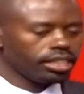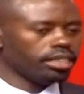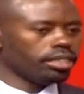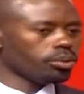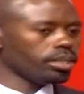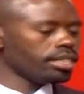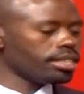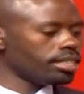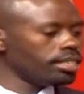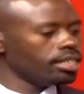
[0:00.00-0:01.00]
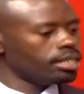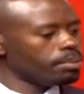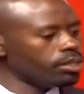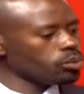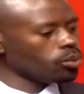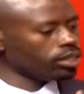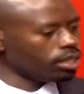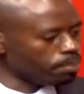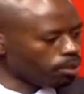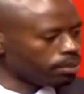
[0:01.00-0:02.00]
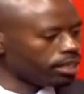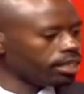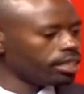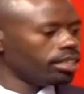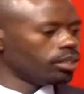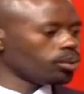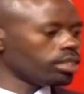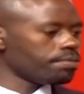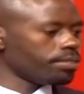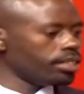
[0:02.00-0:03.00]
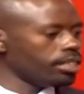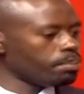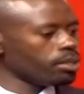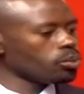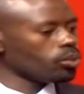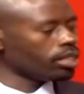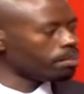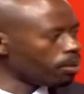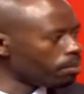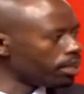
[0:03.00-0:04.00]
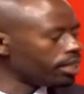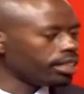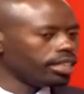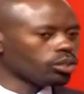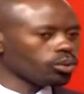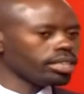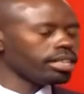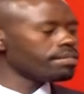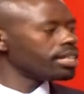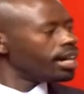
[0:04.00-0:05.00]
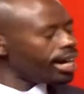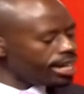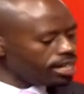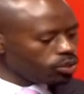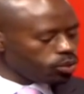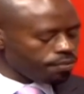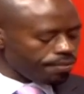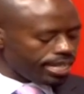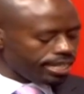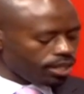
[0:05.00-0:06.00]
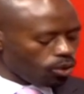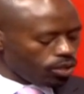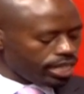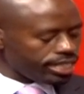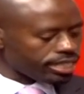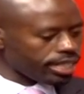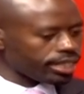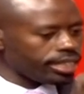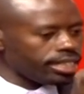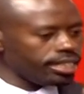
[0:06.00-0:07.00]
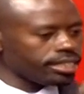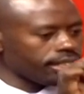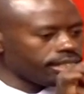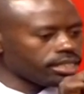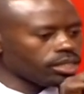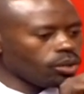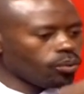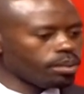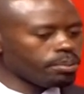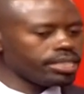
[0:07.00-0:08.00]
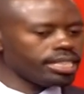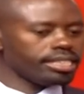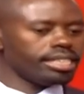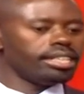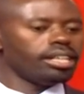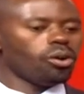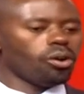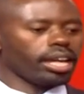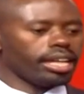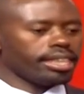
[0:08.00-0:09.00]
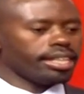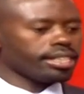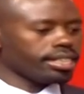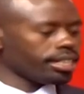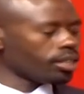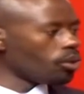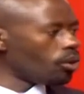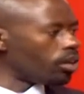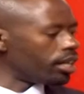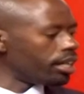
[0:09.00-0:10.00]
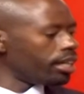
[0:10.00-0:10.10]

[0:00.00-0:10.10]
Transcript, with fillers: In 2013, the police quoted Poma. In 2014, the police quoted Poma. In 2011, and you find only scattered incidents when police have said, okay, that rally can go on.